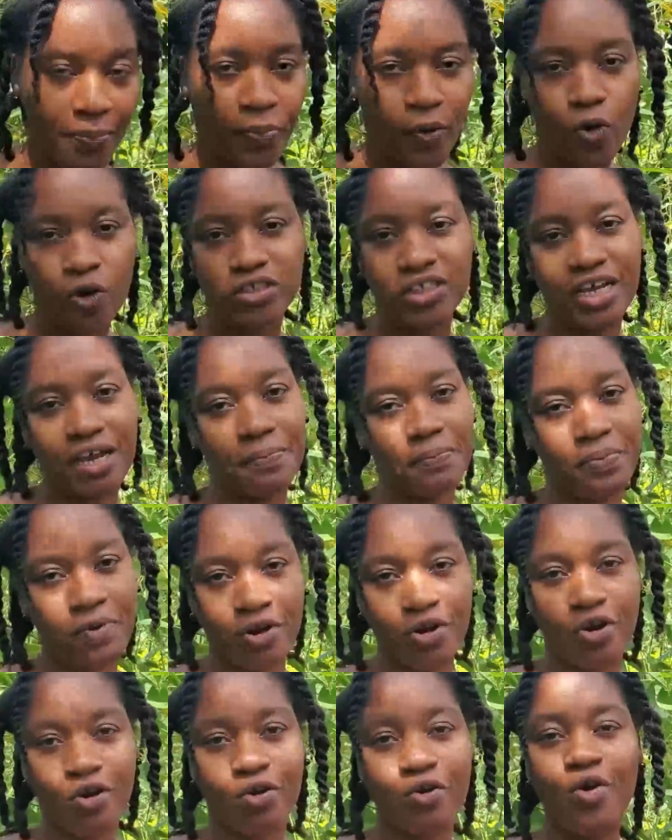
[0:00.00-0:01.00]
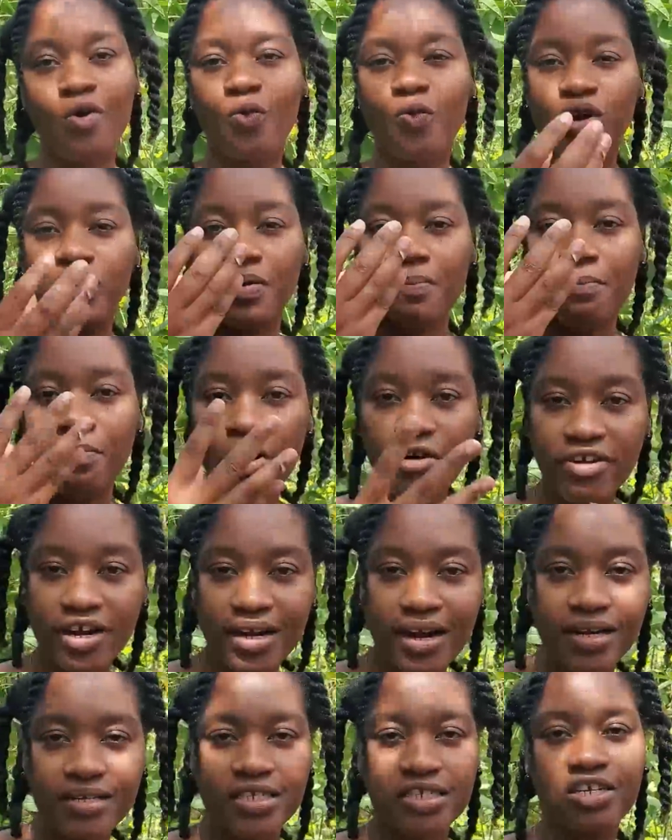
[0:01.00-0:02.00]
potent product with the
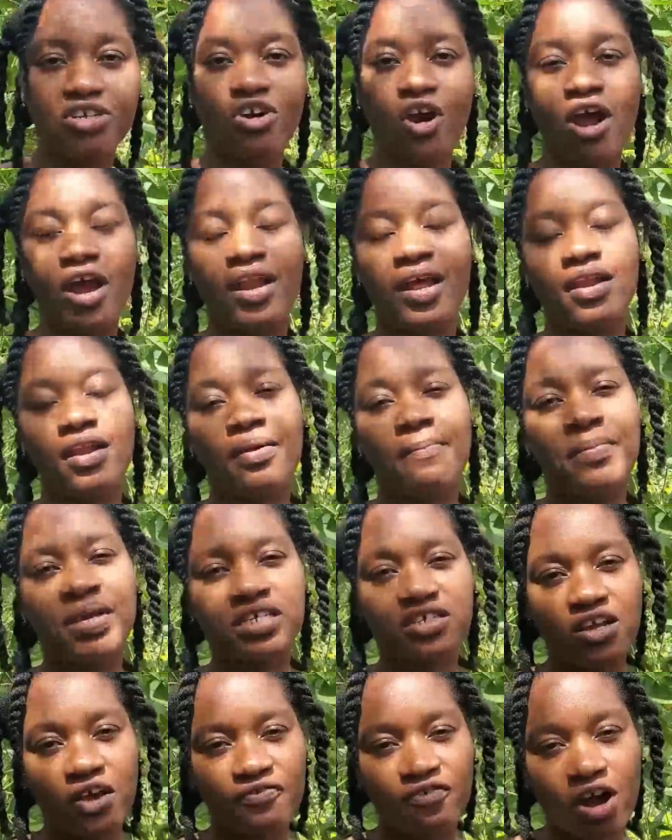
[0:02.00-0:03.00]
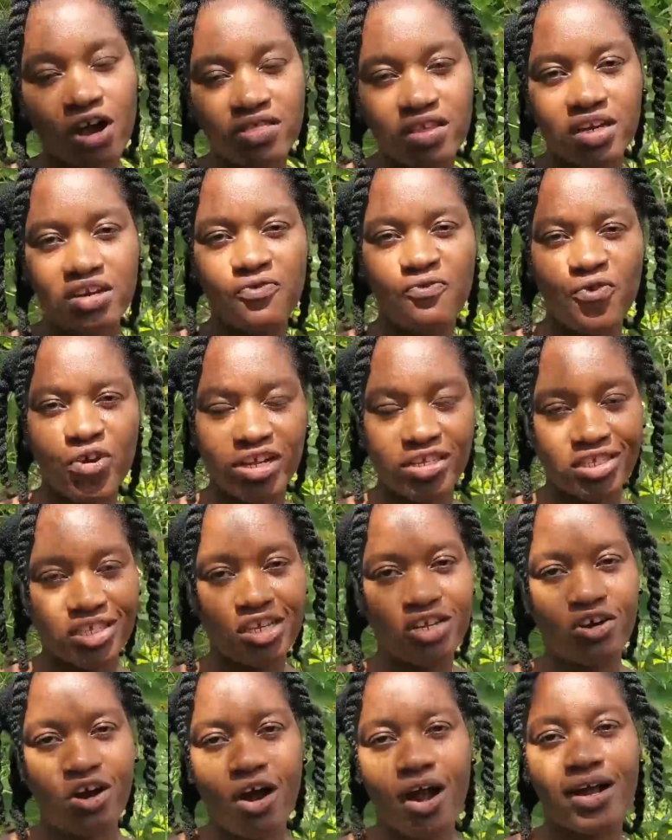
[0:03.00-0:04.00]
Moringa seed oil and a mix of other different
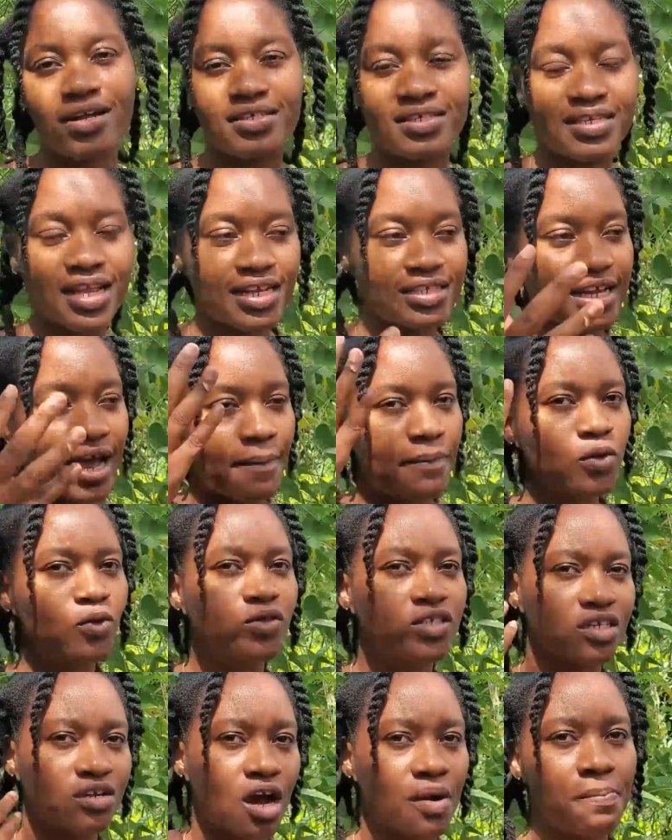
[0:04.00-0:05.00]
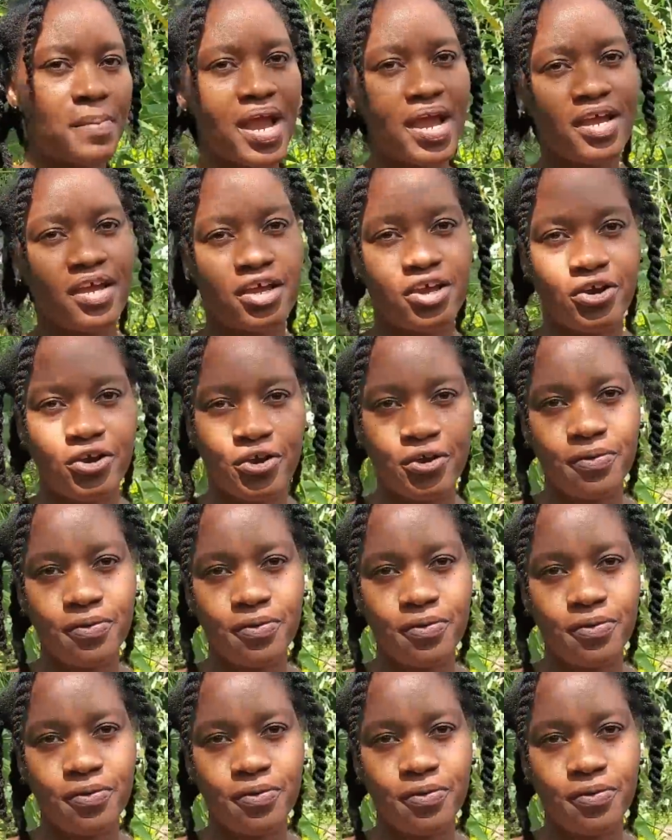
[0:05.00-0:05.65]
seed oils that I'm using on my hair.